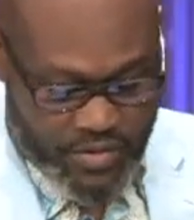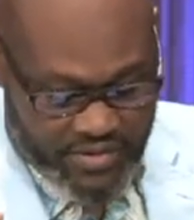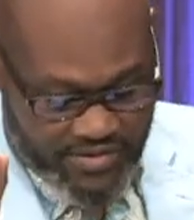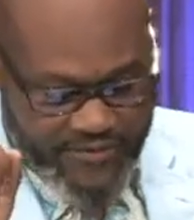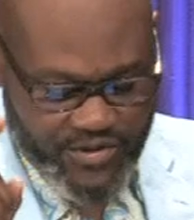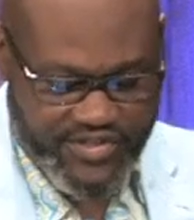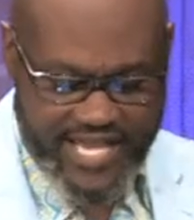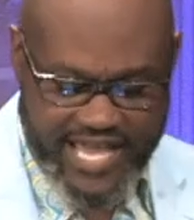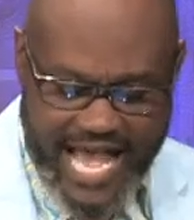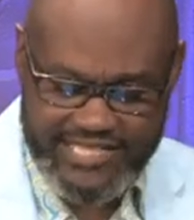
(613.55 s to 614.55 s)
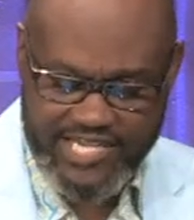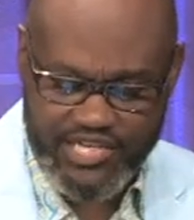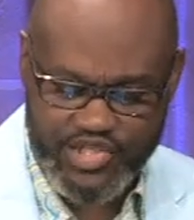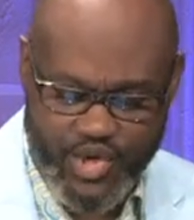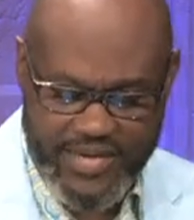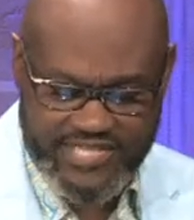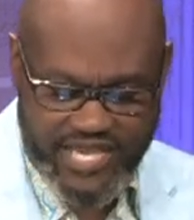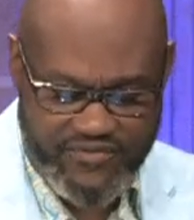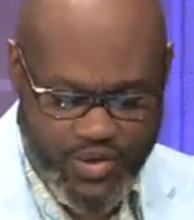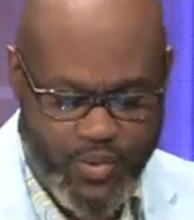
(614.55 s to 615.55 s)
The first thing God's going to do is
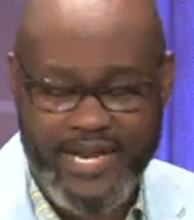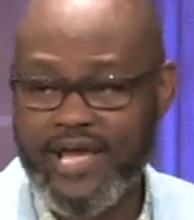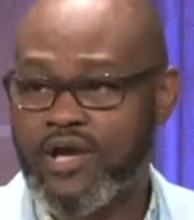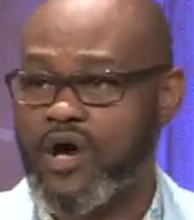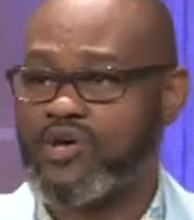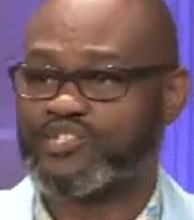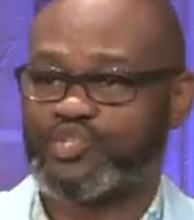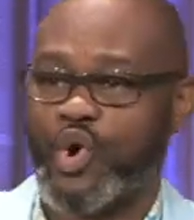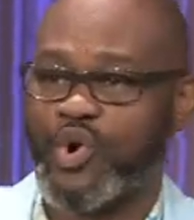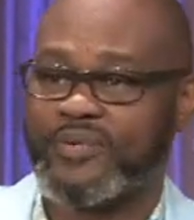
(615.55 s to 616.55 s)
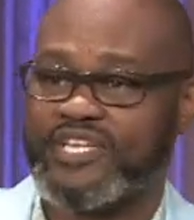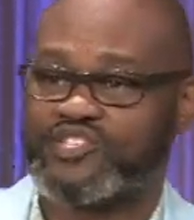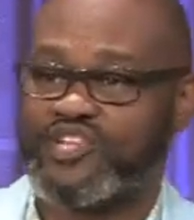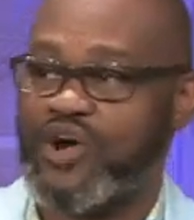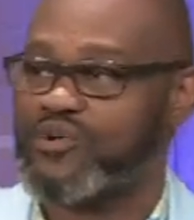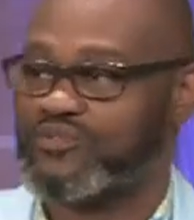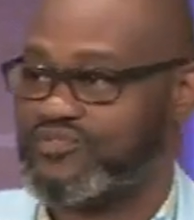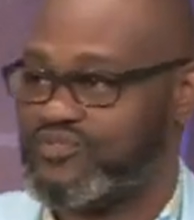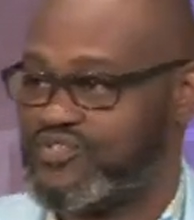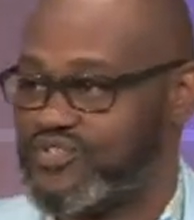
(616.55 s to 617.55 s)
give you what I call story
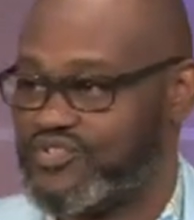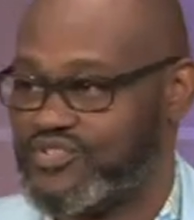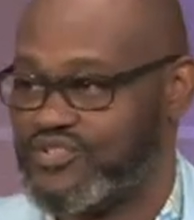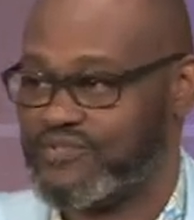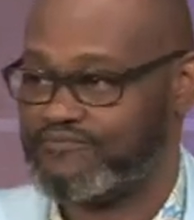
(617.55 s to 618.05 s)
stones.